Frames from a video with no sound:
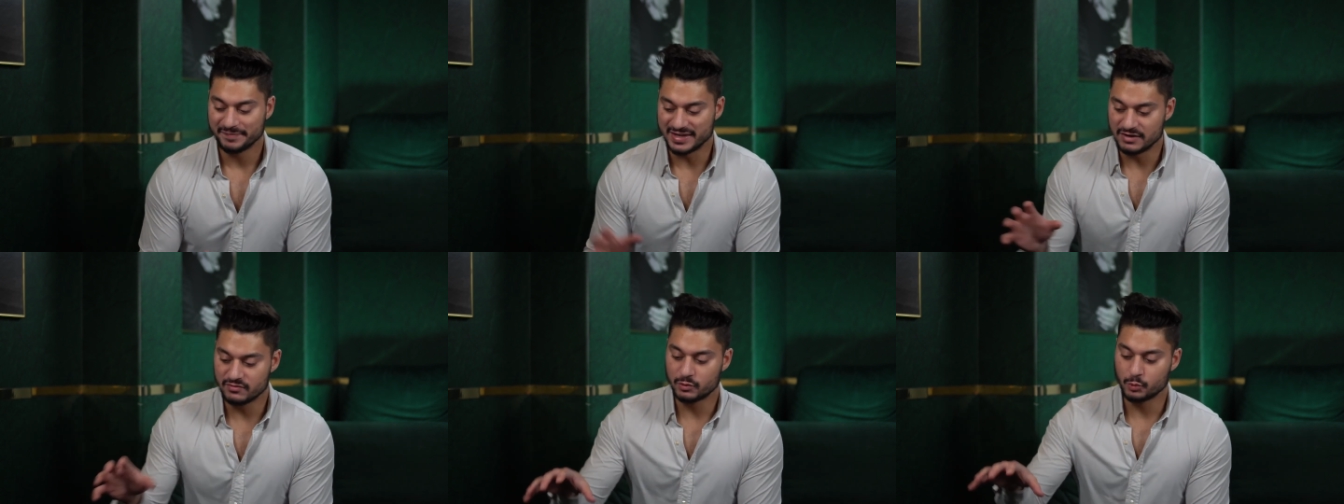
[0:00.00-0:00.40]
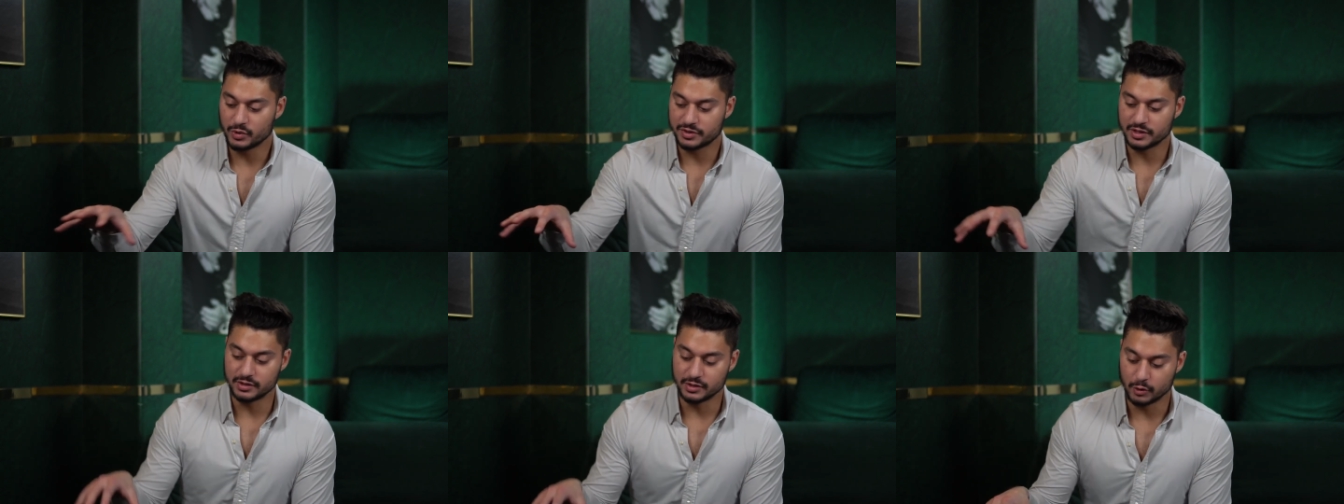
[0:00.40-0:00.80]
even
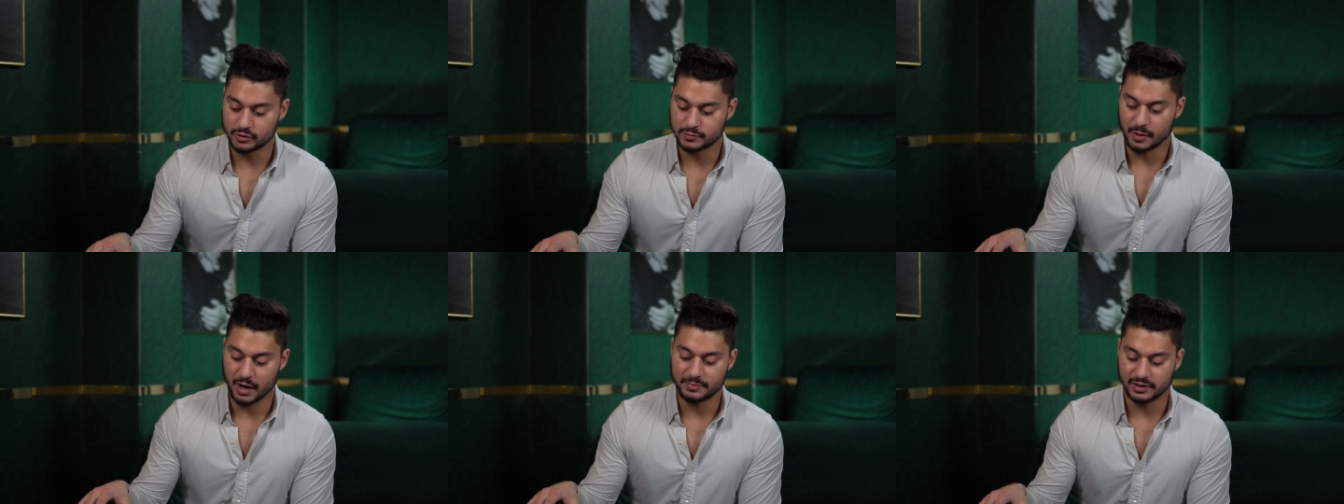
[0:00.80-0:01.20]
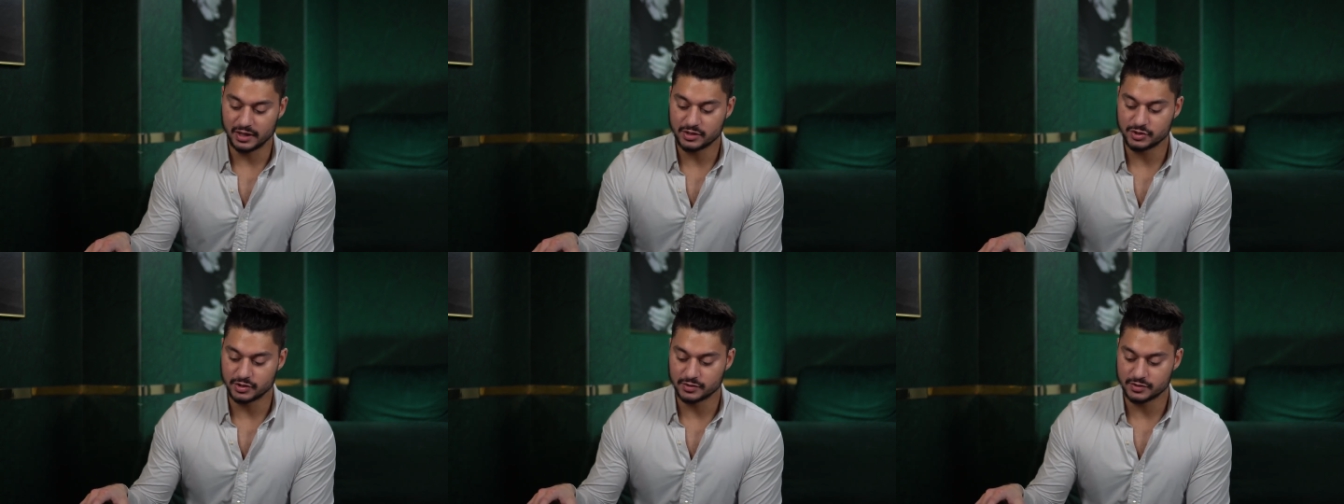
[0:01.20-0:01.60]
within those
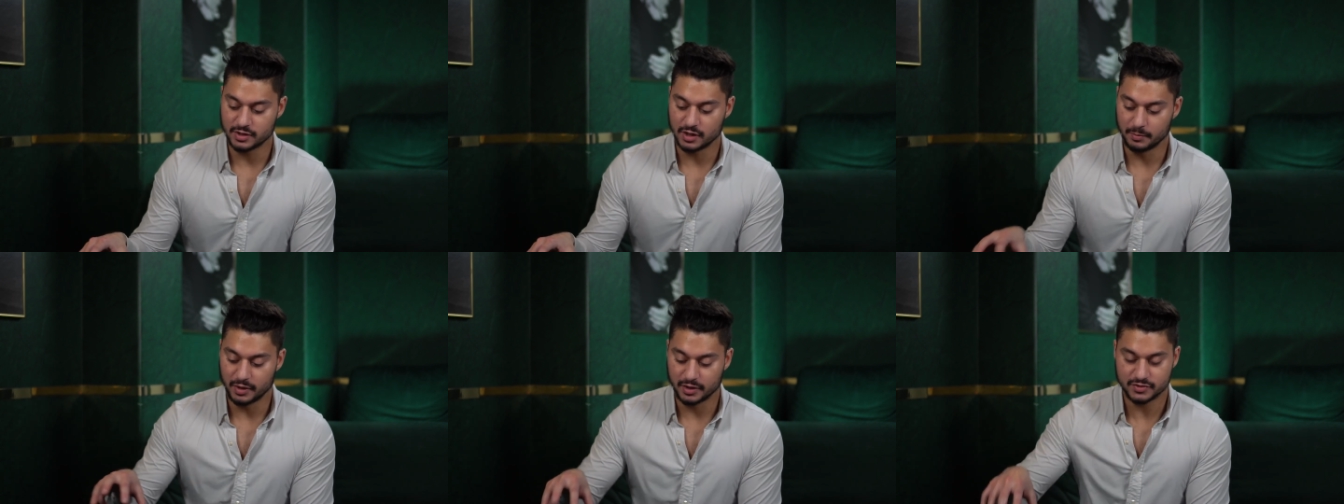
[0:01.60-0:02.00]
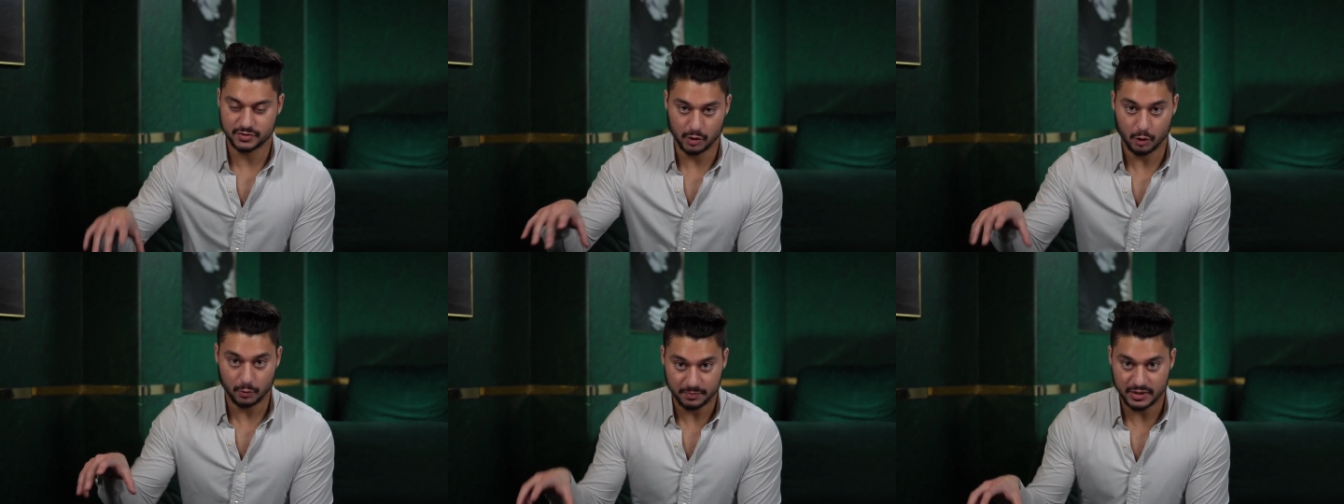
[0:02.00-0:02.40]
populations, amongst
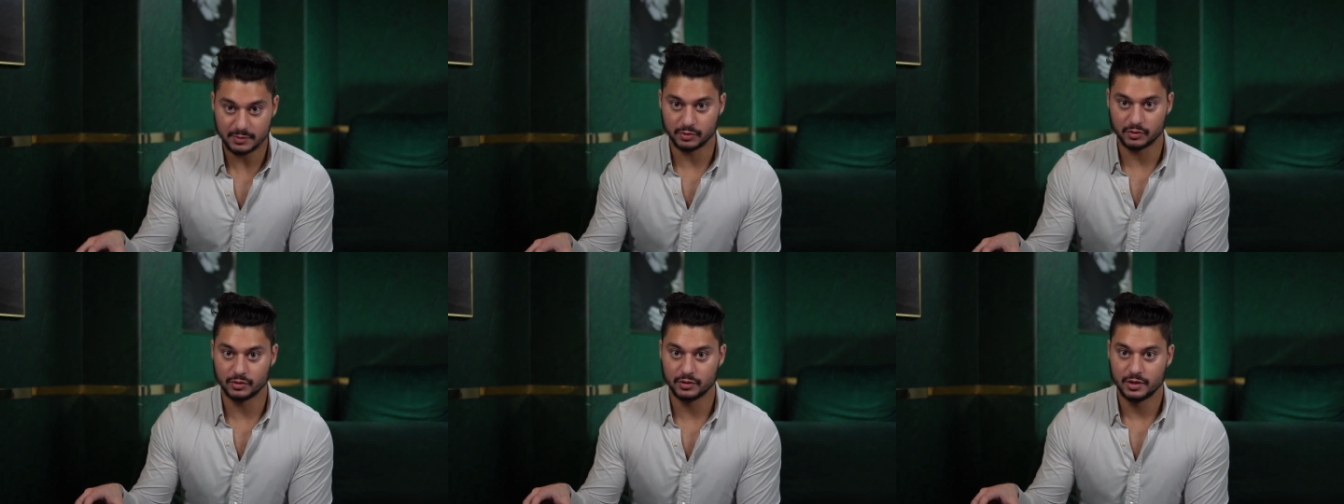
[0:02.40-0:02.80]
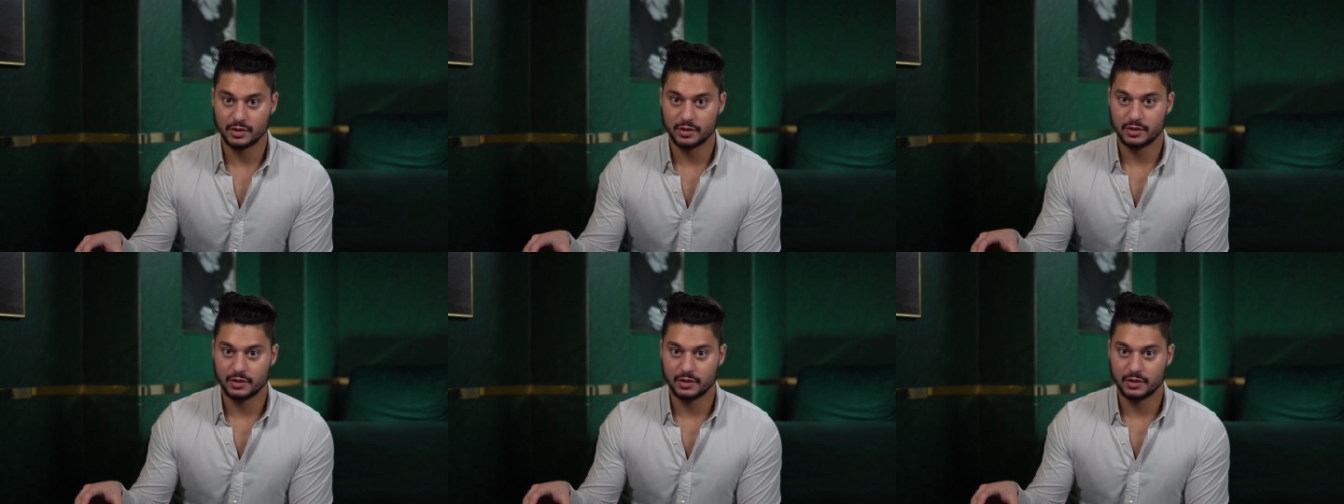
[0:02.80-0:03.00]
their own people,